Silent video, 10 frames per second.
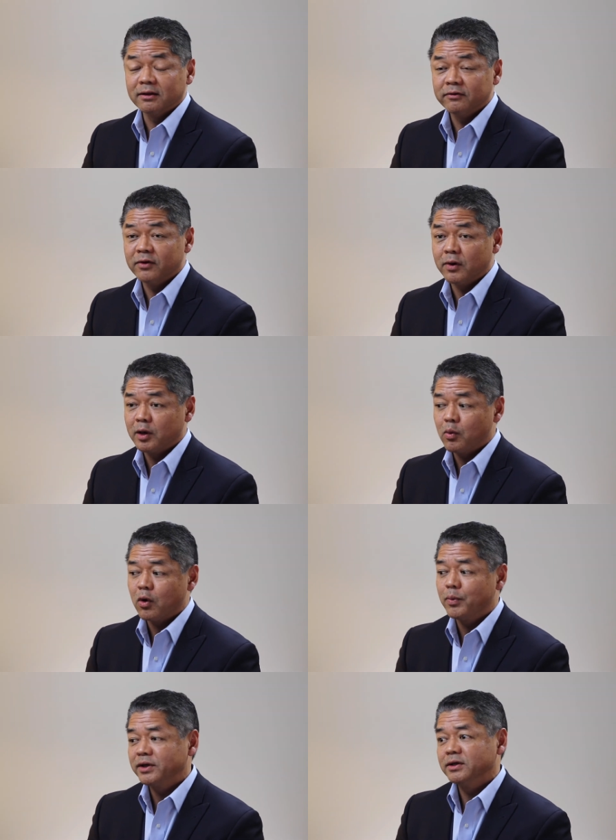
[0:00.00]
live there
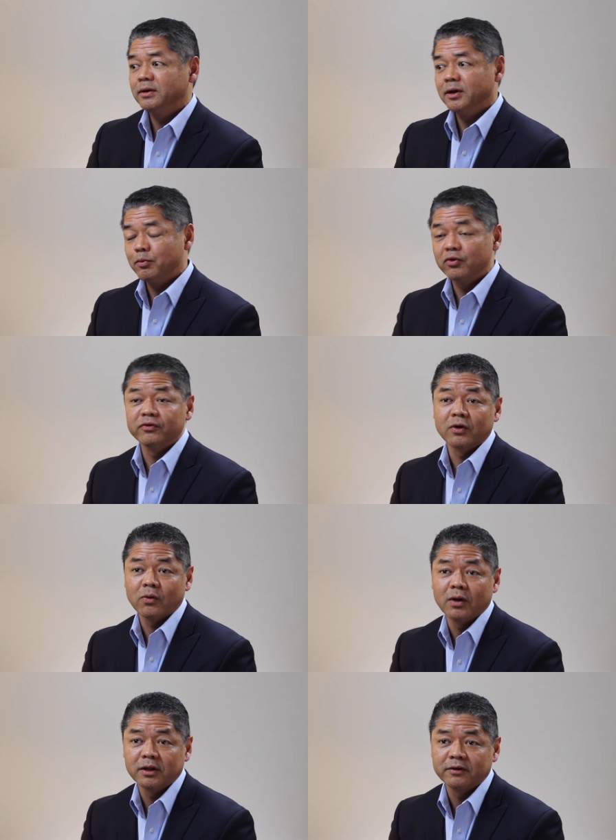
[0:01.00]
anymore, but to improve their
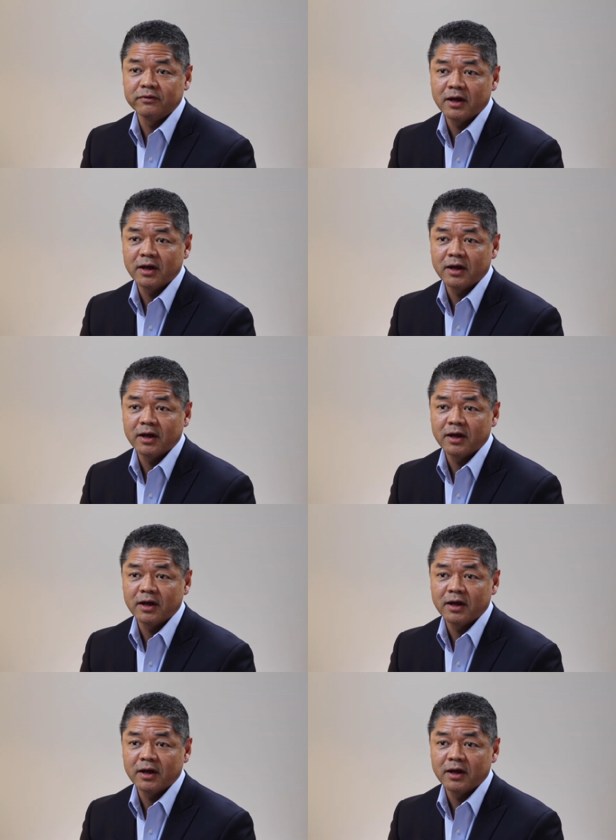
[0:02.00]
quality of